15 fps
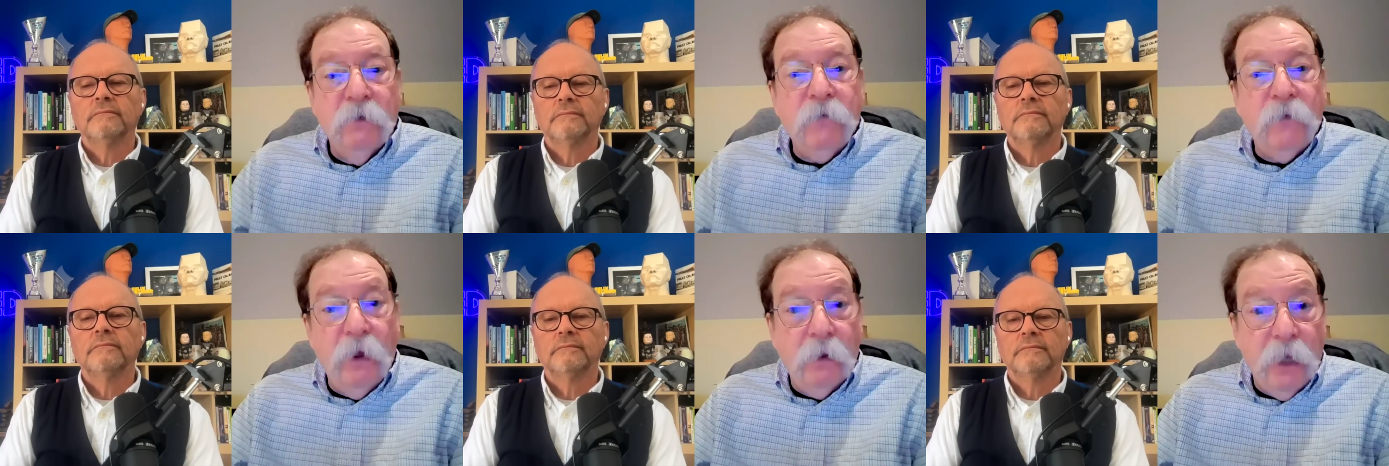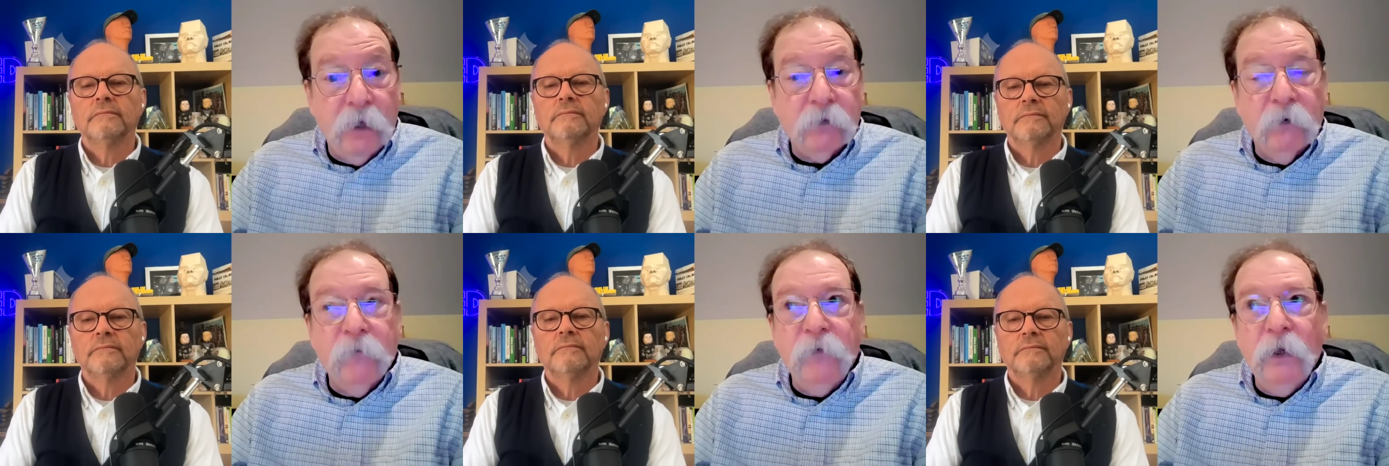Speaker 1: of
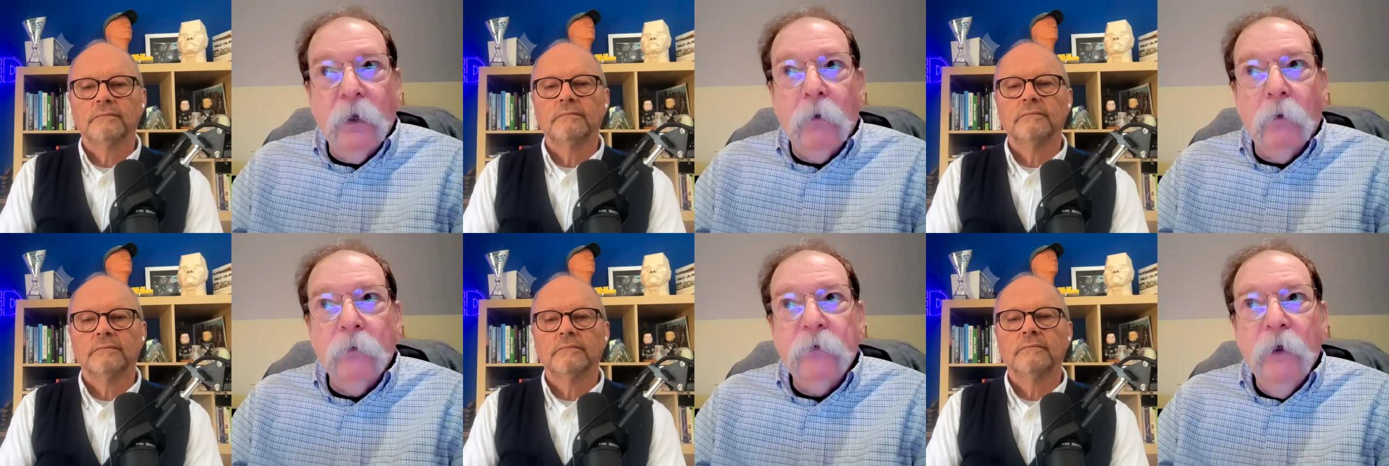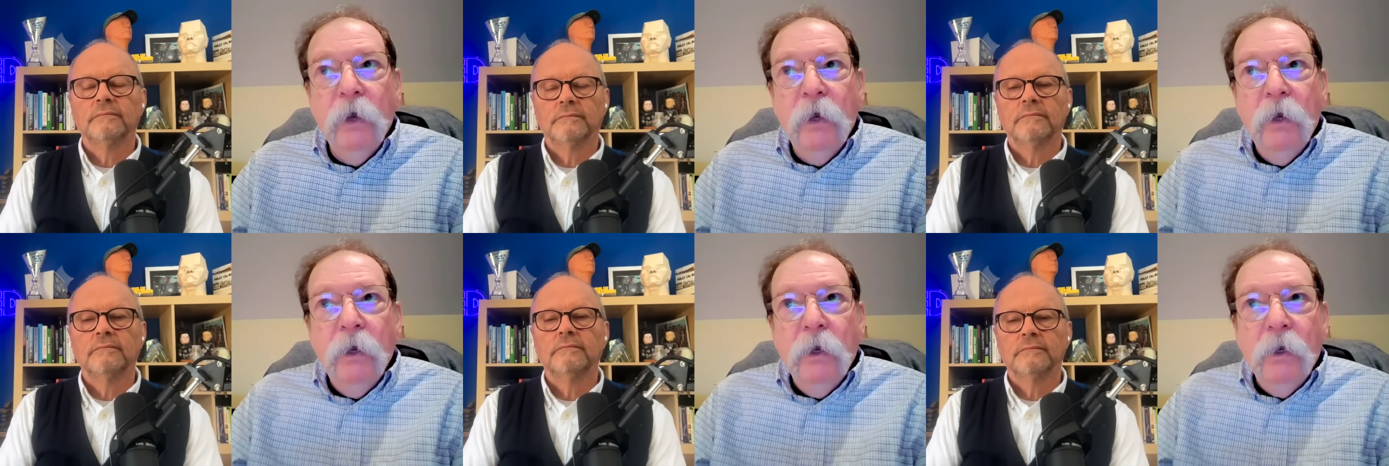electric vehicles,
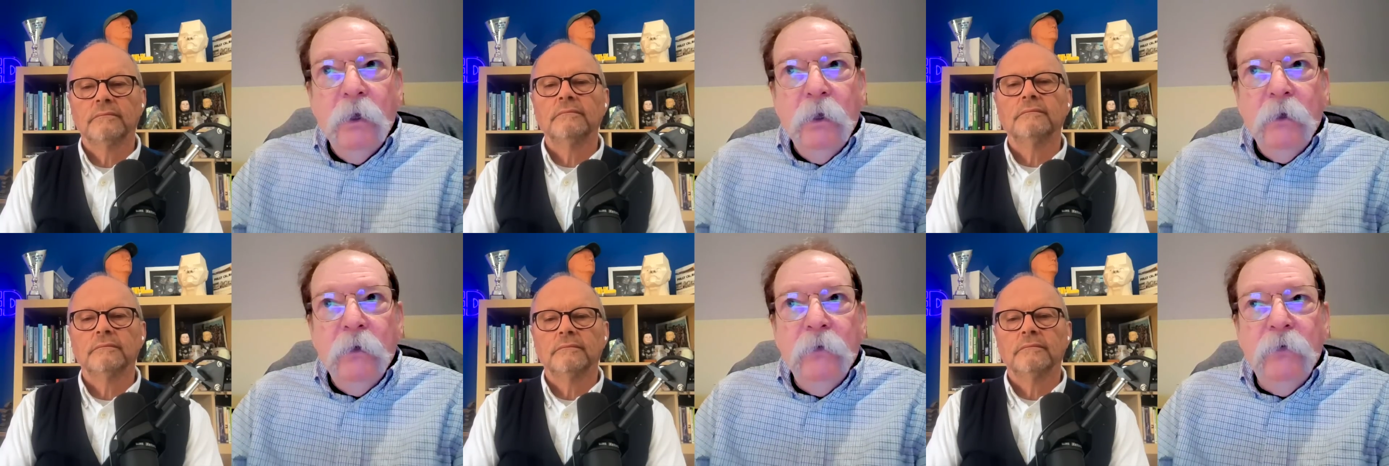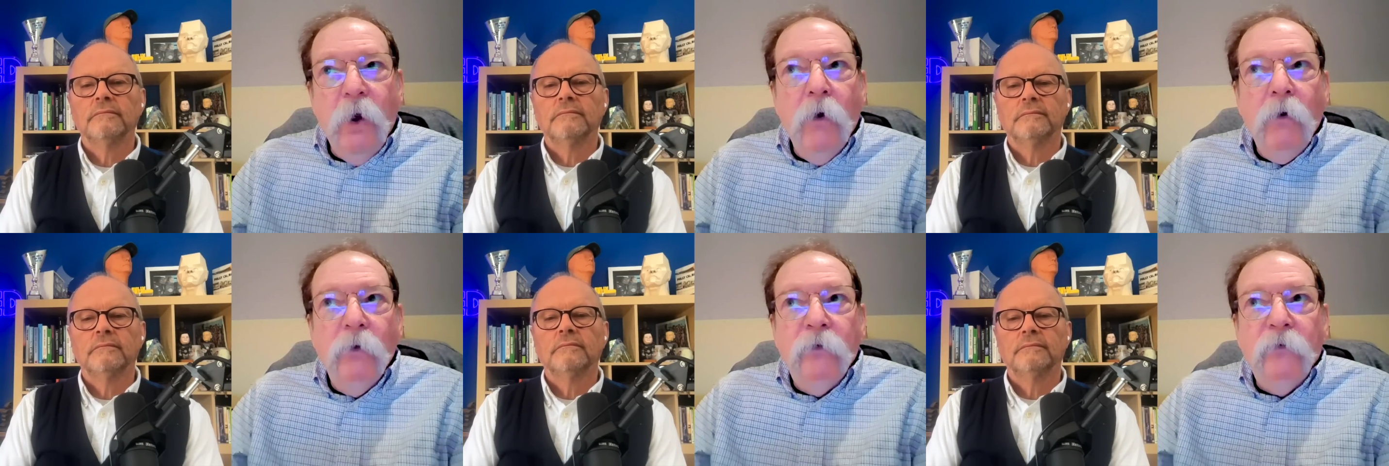
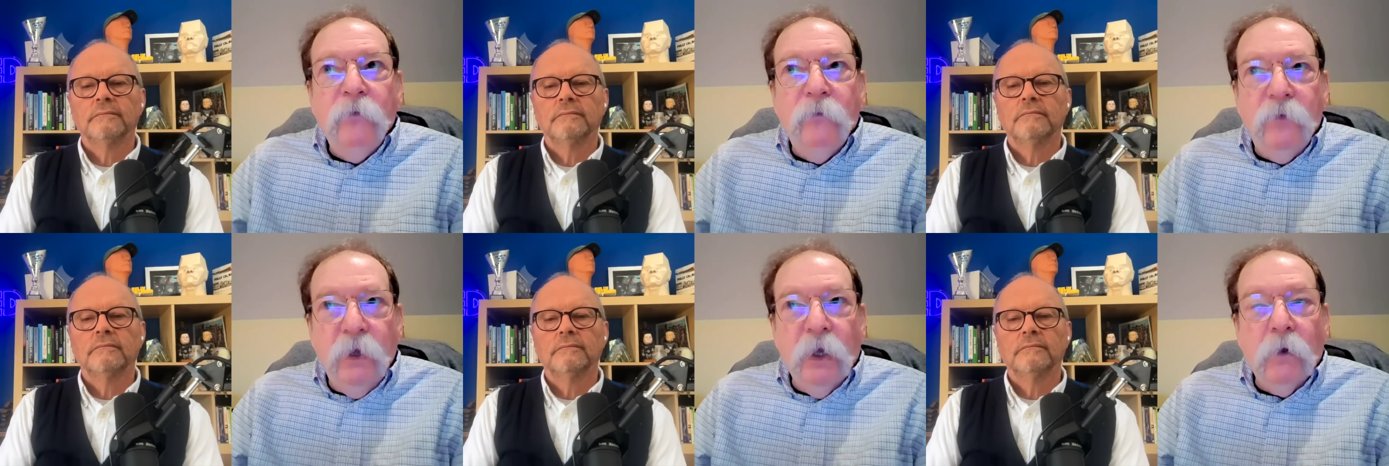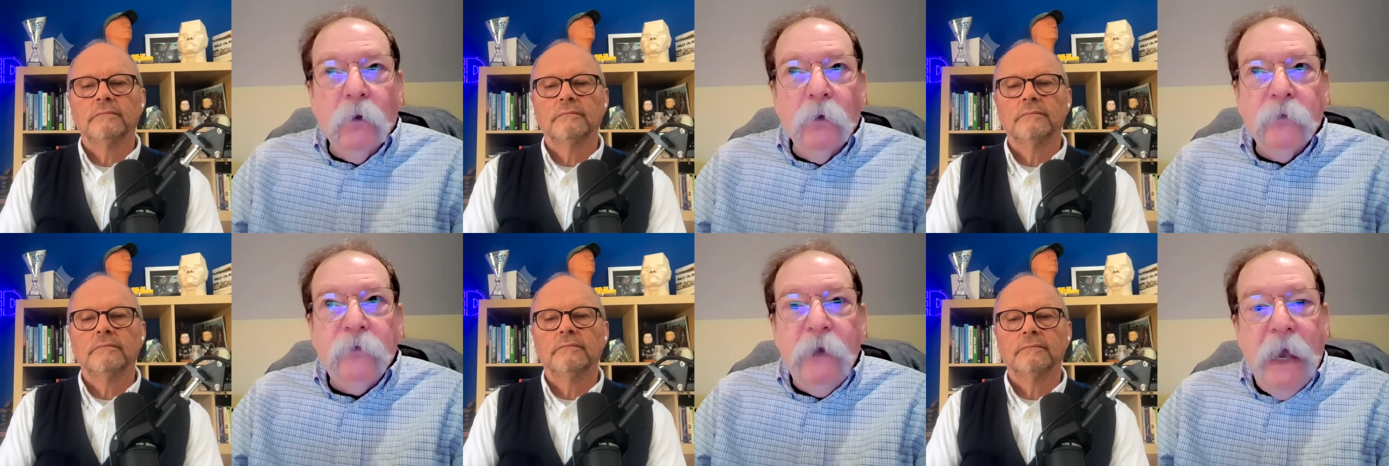those
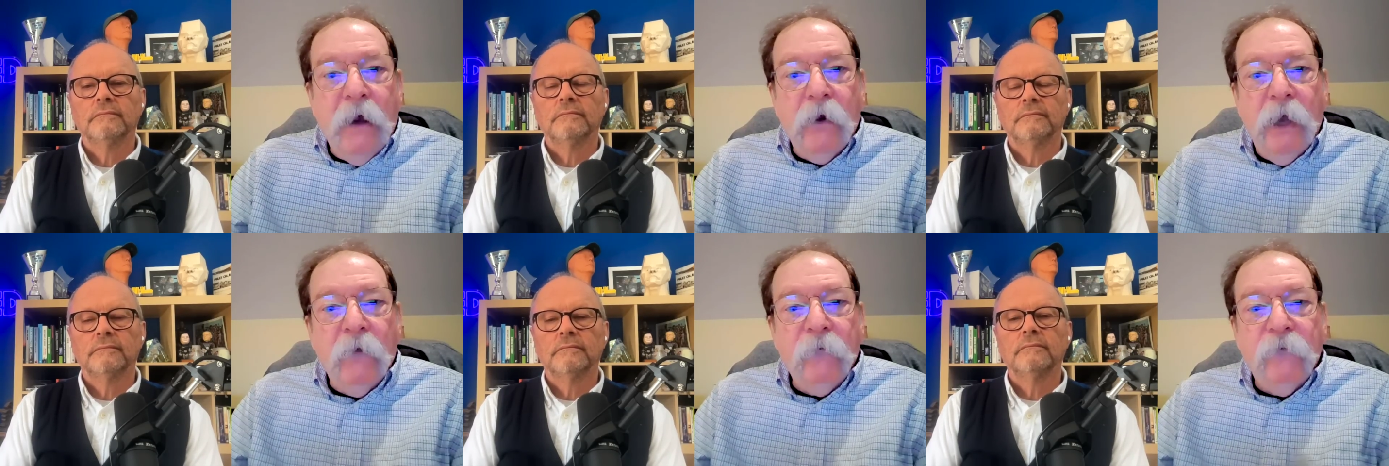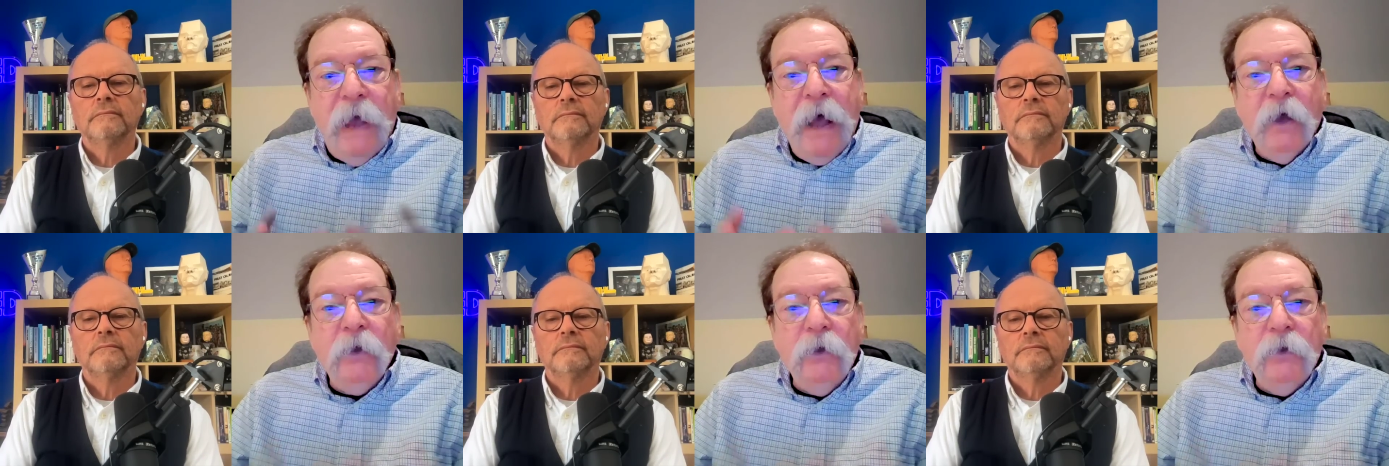vehicles now have
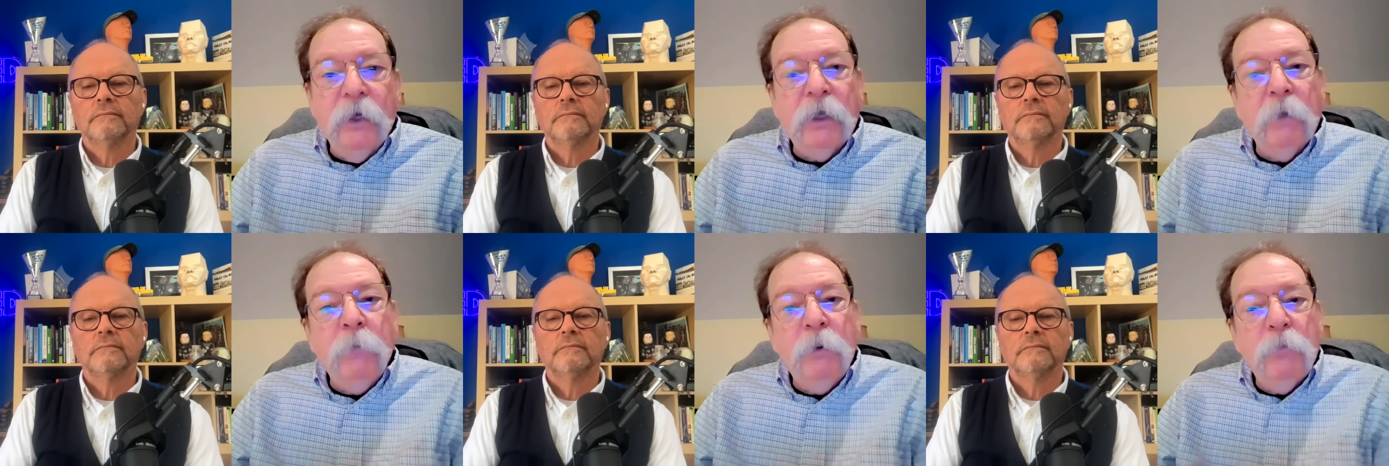value that can be